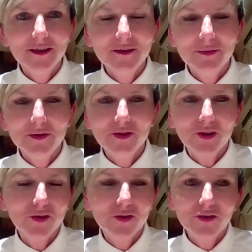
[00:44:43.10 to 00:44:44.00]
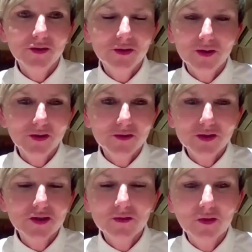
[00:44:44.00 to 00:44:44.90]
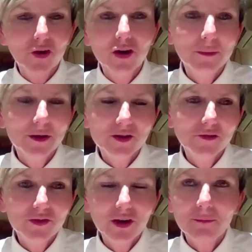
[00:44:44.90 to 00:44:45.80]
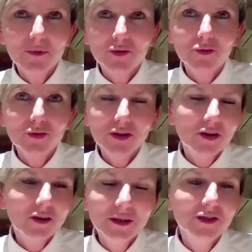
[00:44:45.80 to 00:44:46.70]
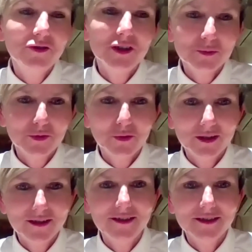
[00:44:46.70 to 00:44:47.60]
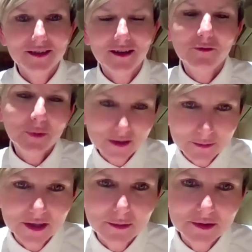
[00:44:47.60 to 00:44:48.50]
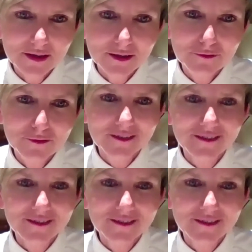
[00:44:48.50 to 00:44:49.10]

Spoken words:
You've learned because you've gone through, I've been in transport 20 years. I've picked up some stuff.